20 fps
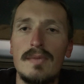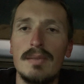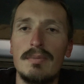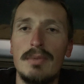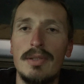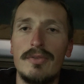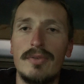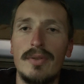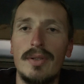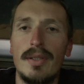
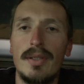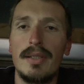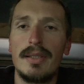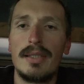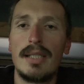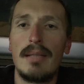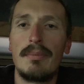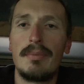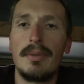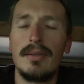before this
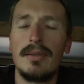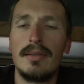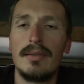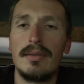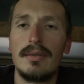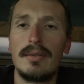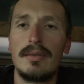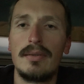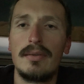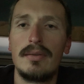happened,
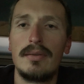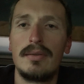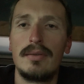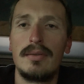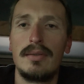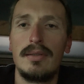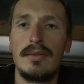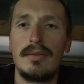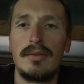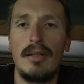
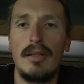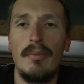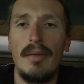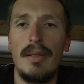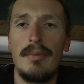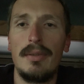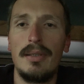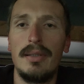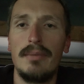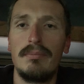or
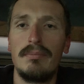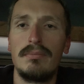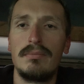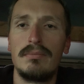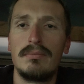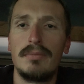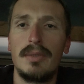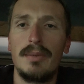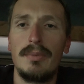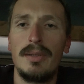maybe
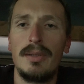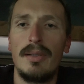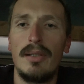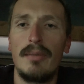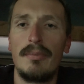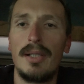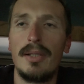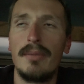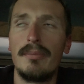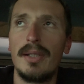only
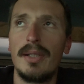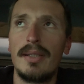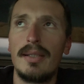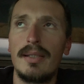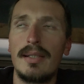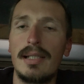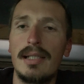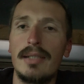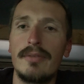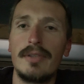about a month
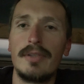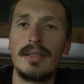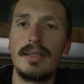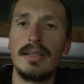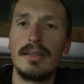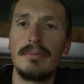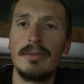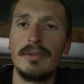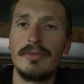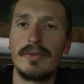and a half, I
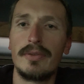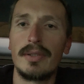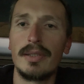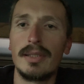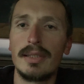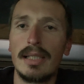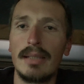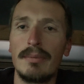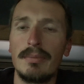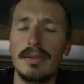think, before
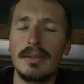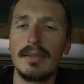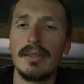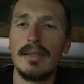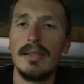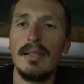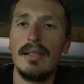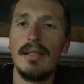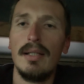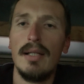this happened.
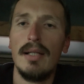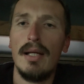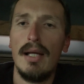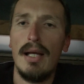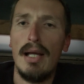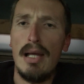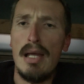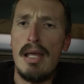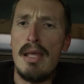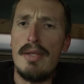
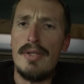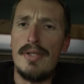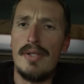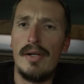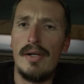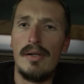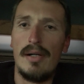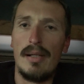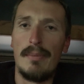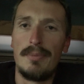
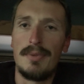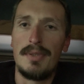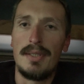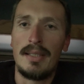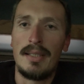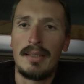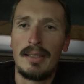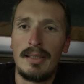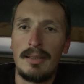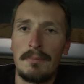So I'm
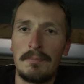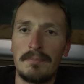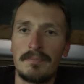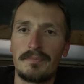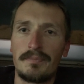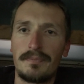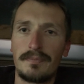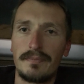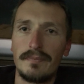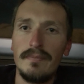thinking
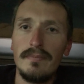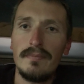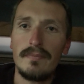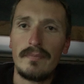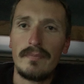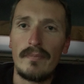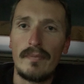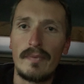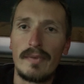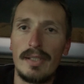
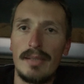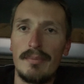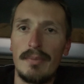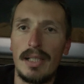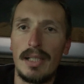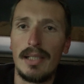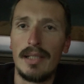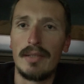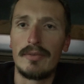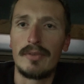they
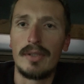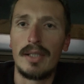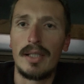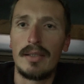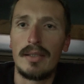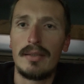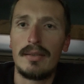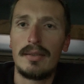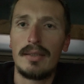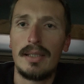might have not
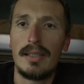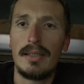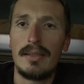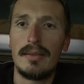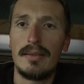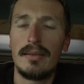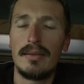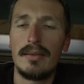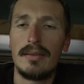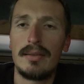
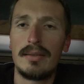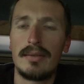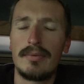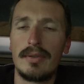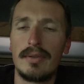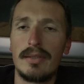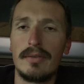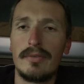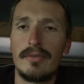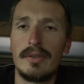tightened
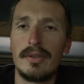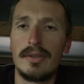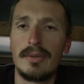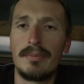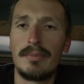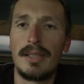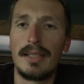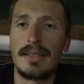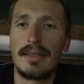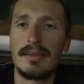one of those
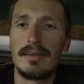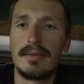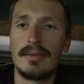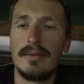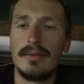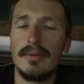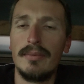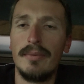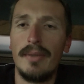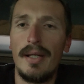brackets
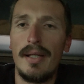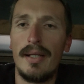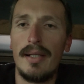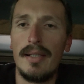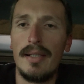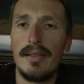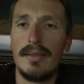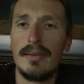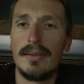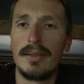all the
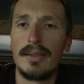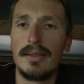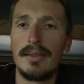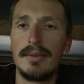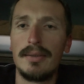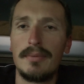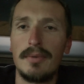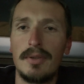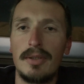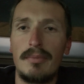way, or
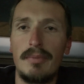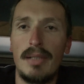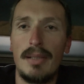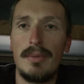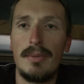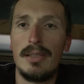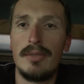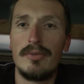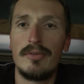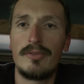
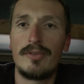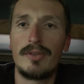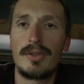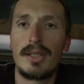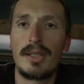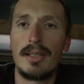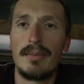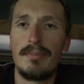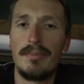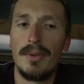maybe even
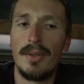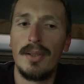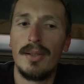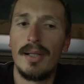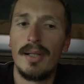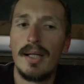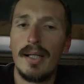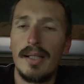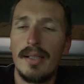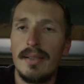forgot to put it
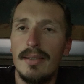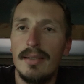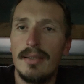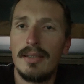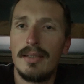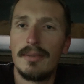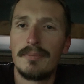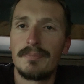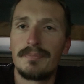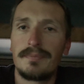on,
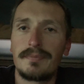and